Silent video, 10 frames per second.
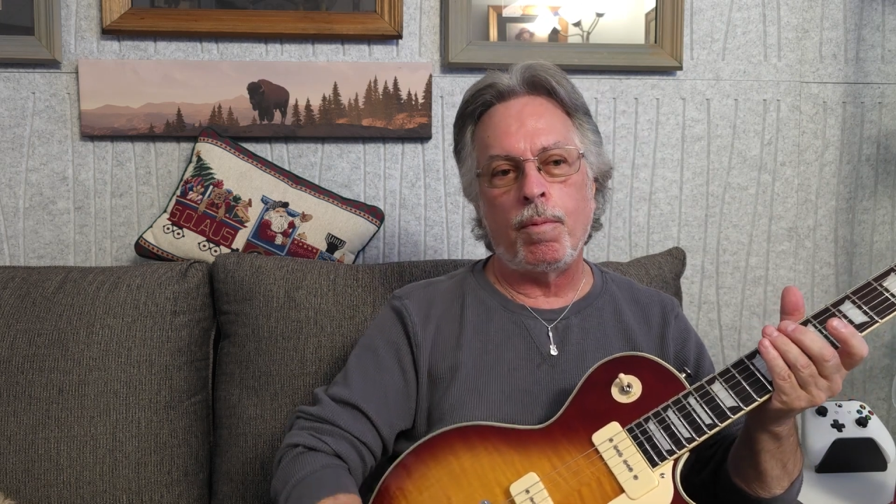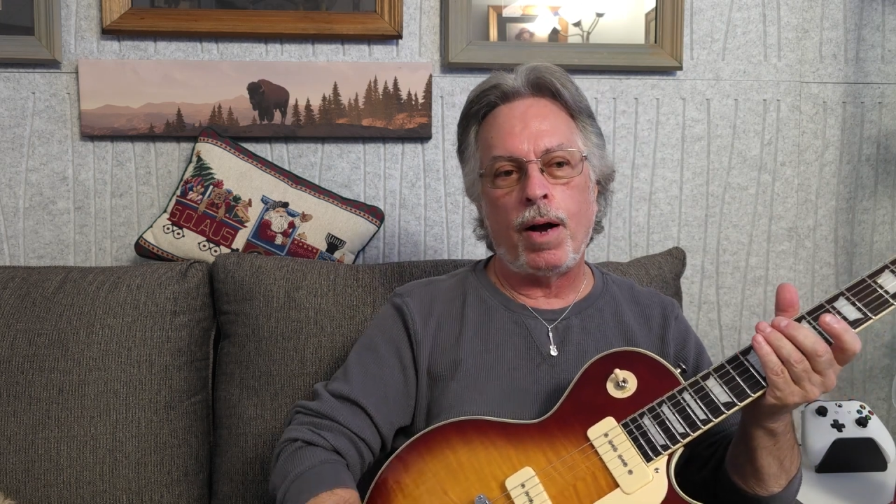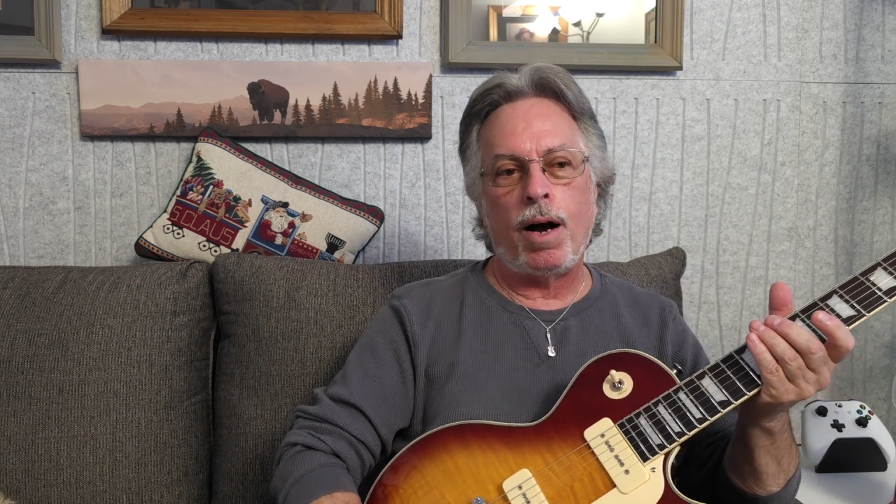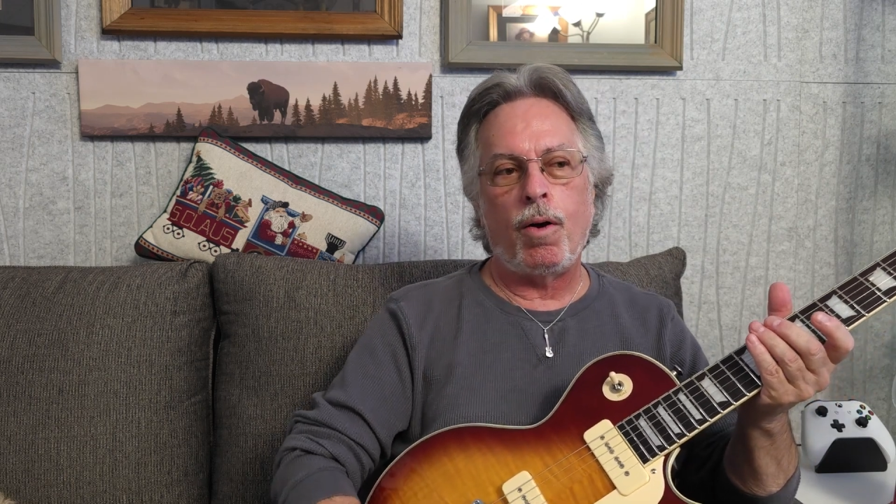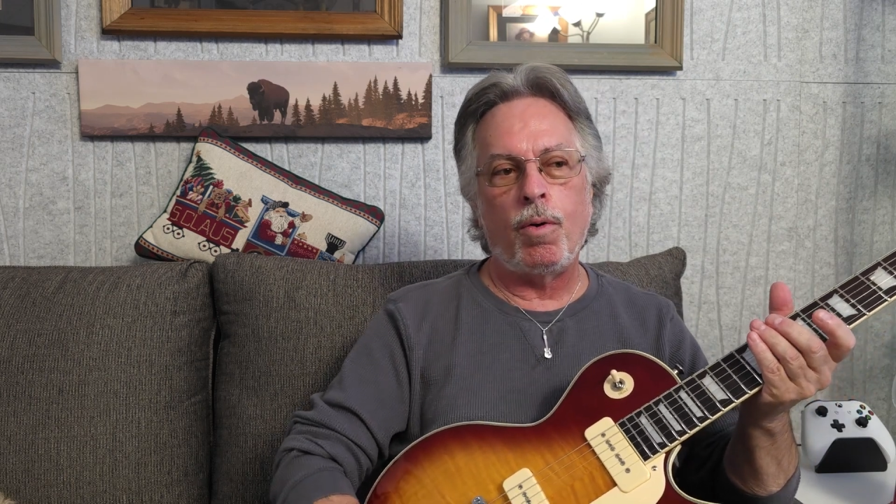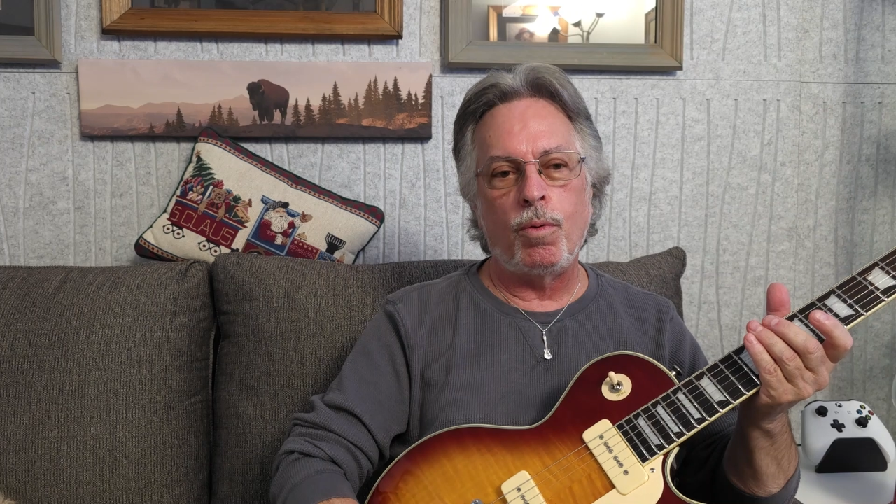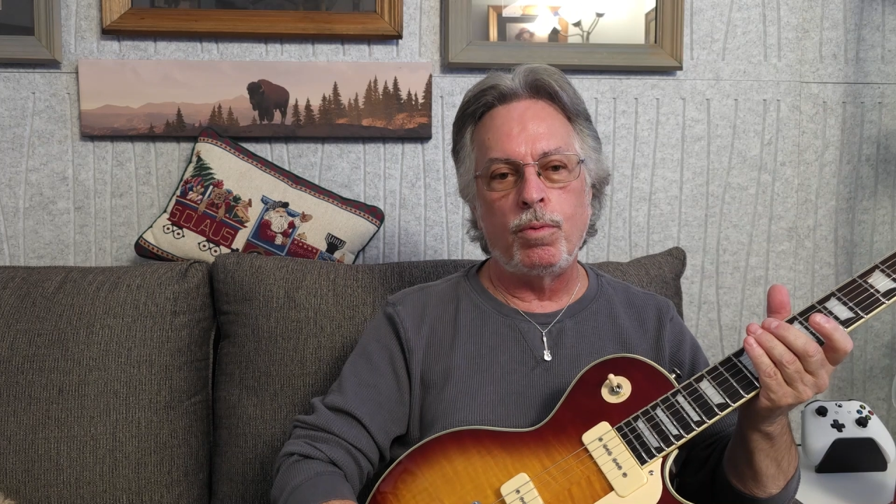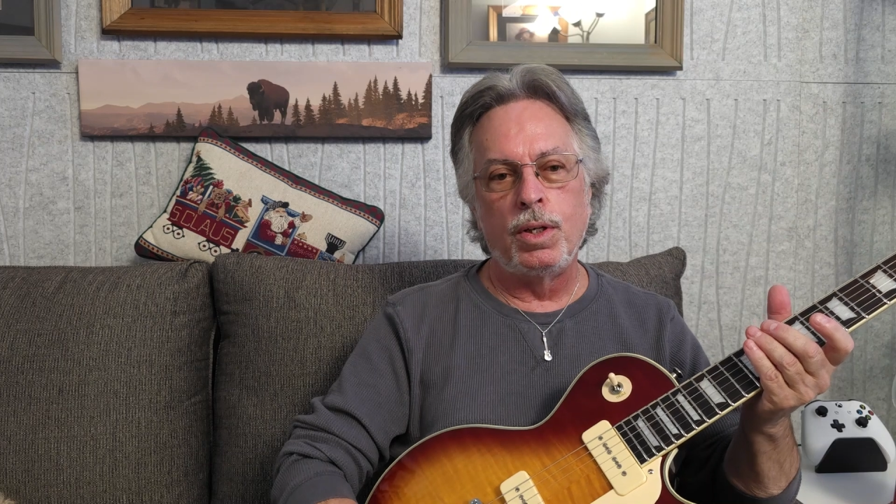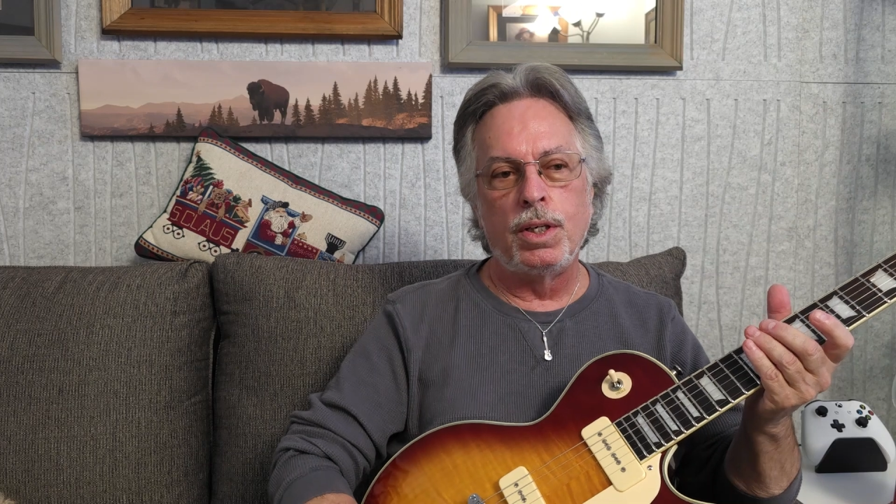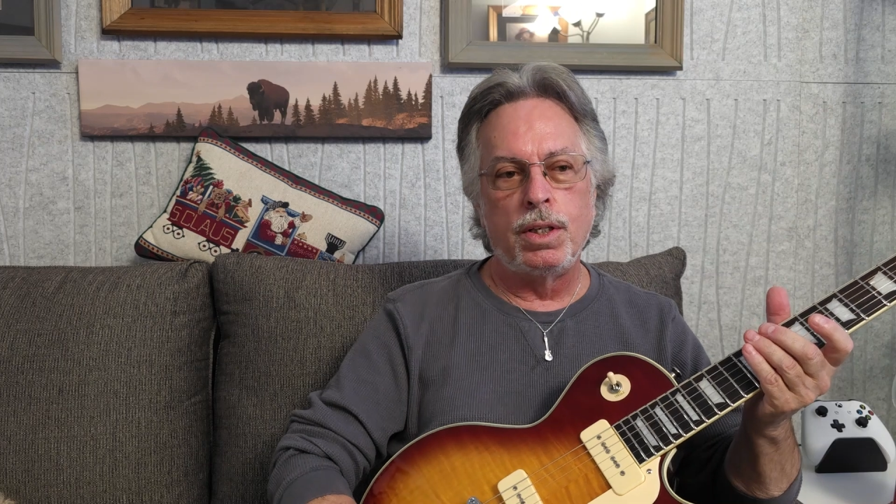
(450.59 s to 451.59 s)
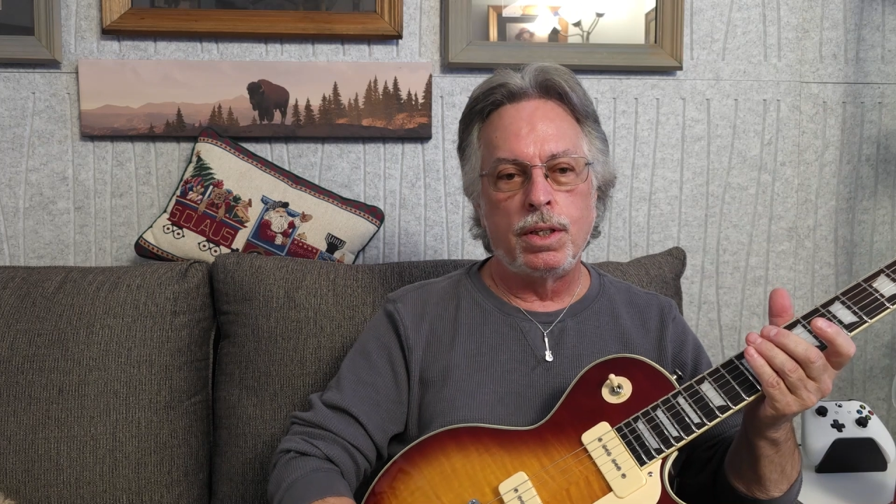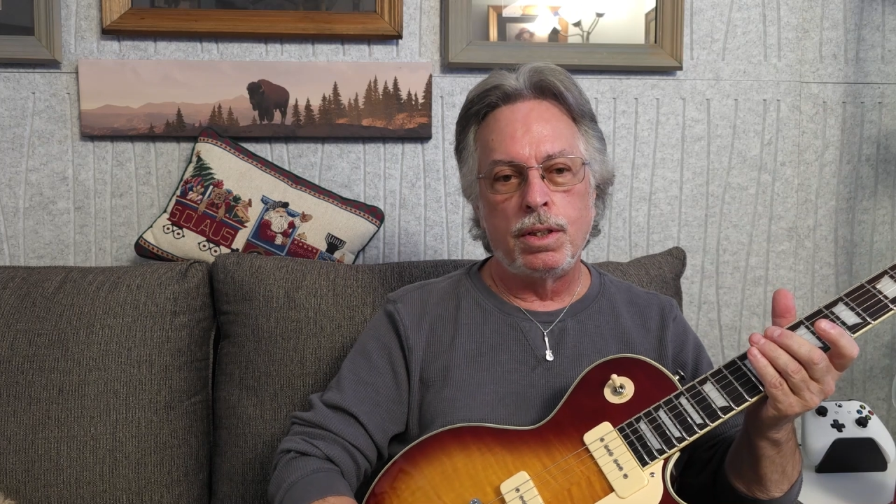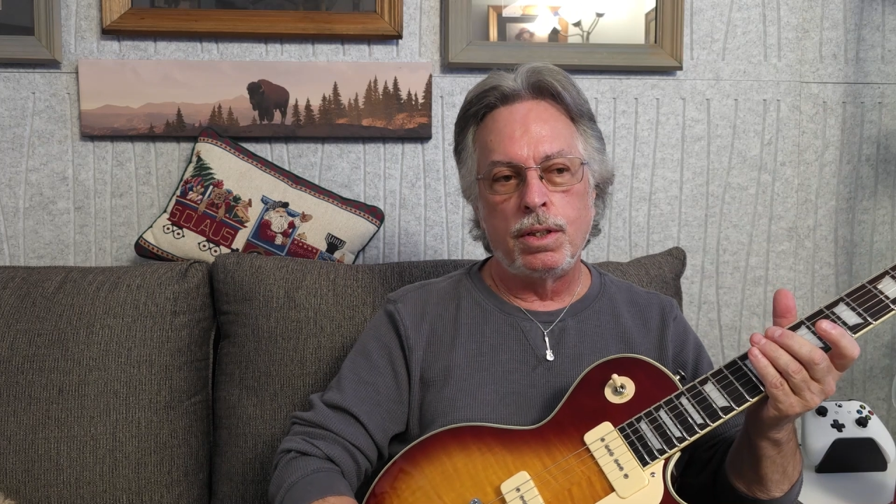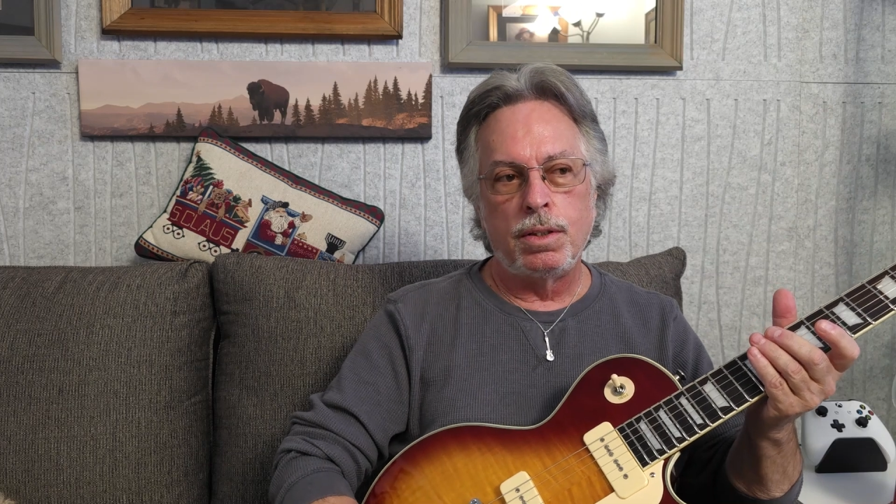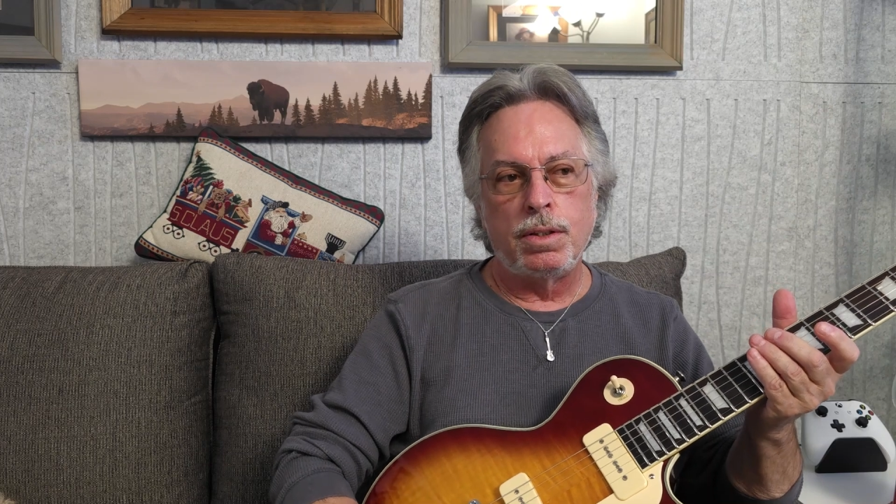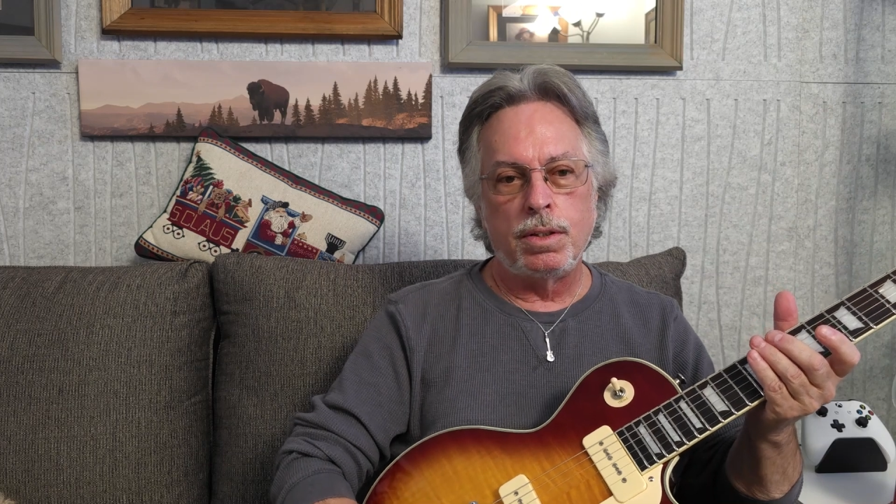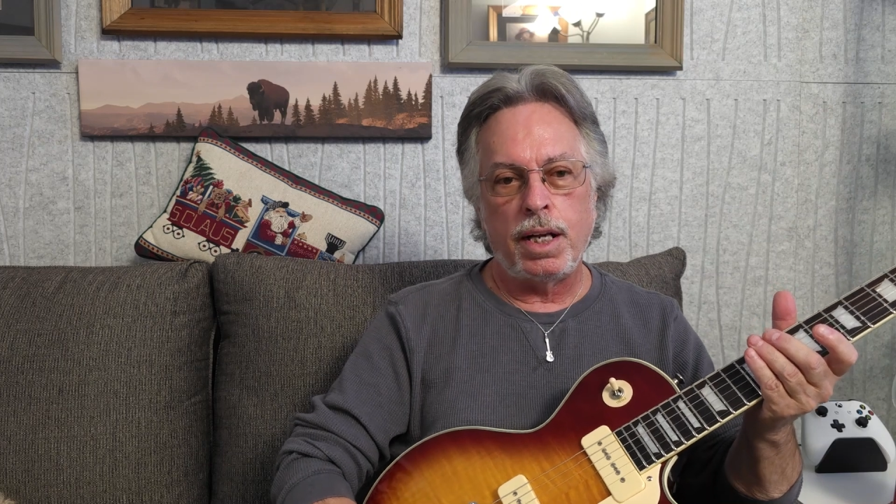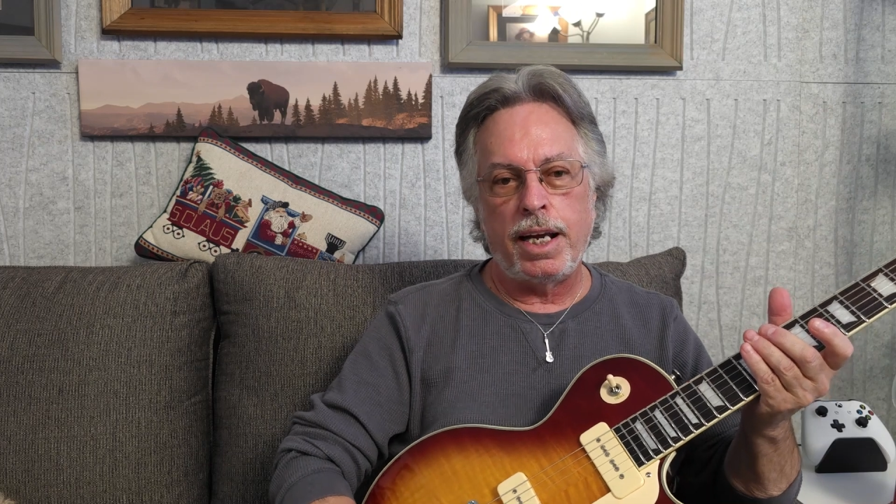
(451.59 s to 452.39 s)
how they